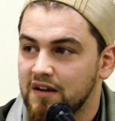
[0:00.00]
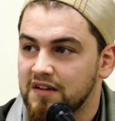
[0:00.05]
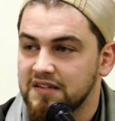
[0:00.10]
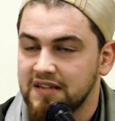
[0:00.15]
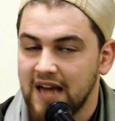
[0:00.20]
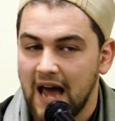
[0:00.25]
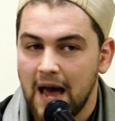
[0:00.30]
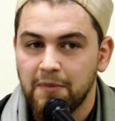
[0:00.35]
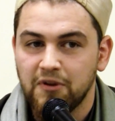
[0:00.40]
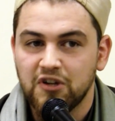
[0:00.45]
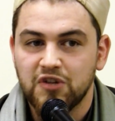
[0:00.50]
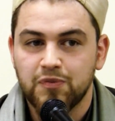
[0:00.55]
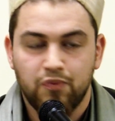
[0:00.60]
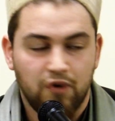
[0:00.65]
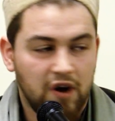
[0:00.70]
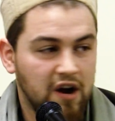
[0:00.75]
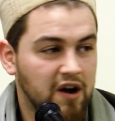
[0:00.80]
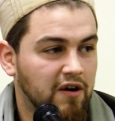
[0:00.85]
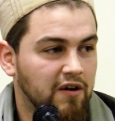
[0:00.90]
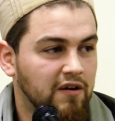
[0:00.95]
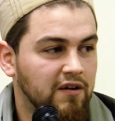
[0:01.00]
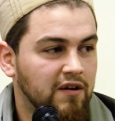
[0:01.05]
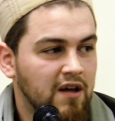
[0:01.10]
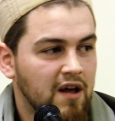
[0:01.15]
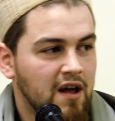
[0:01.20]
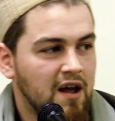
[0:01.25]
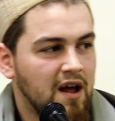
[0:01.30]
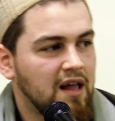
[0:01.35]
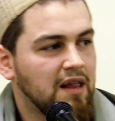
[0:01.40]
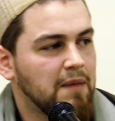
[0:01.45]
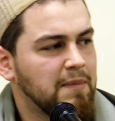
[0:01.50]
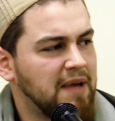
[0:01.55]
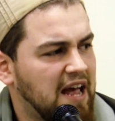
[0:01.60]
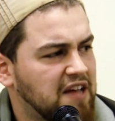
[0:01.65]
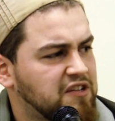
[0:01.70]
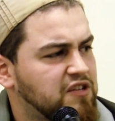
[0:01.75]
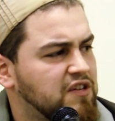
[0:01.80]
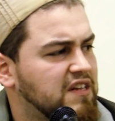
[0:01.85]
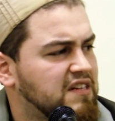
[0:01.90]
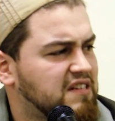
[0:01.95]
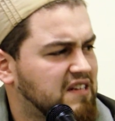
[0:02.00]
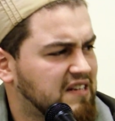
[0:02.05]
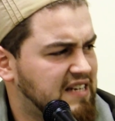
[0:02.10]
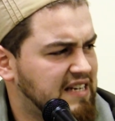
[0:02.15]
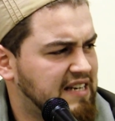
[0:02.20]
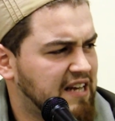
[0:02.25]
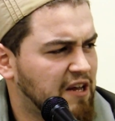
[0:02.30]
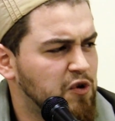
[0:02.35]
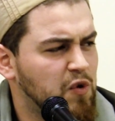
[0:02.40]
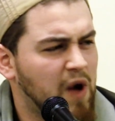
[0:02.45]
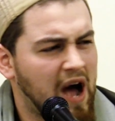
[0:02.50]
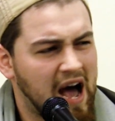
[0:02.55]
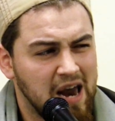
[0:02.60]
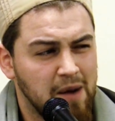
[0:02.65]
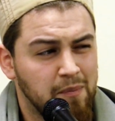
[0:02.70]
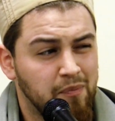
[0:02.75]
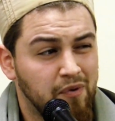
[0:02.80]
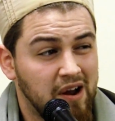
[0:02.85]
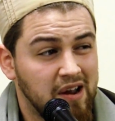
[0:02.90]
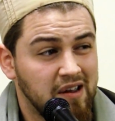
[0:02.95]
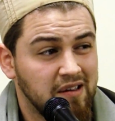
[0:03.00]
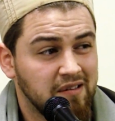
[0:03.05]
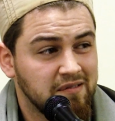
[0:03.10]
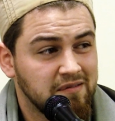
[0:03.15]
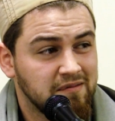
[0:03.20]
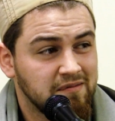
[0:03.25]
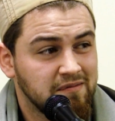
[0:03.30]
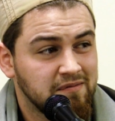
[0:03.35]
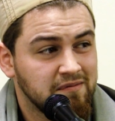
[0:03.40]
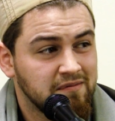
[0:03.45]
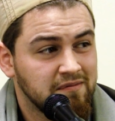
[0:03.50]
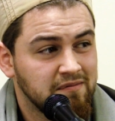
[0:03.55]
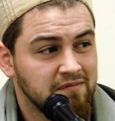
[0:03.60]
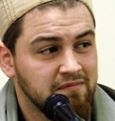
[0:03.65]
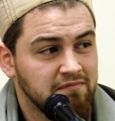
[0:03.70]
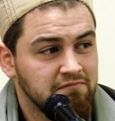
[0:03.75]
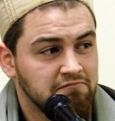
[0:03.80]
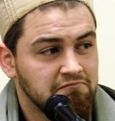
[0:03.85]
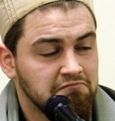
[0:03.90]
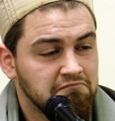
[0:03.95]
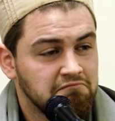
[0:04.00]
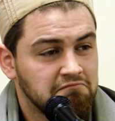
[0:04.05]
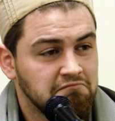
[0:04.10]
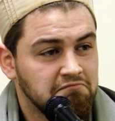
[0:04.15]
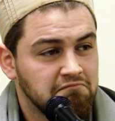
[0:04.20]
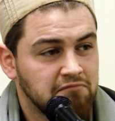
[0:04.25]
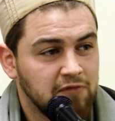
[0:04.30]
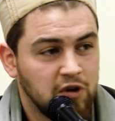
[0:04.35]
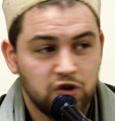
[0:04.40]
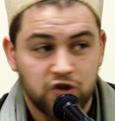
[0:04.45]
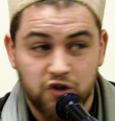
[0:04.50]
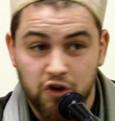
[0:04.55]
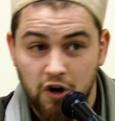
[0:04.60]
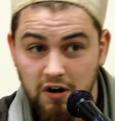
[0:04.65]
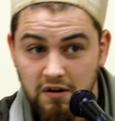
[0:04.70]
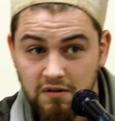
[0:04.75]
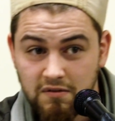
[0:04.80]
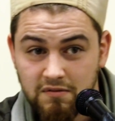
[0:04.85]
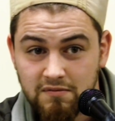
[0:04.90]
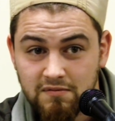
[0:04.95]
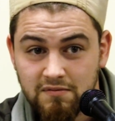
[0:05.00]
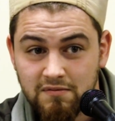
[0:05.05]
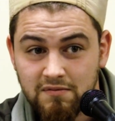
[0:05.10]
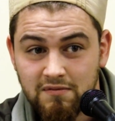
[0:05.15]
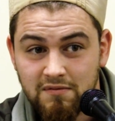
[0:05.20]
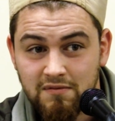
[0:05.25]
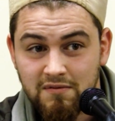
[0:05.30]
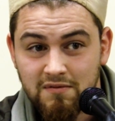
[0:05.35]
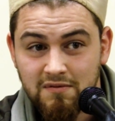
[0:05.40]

Establish prayer. Let me ask you this, does He tell you how to pray? Are you sure?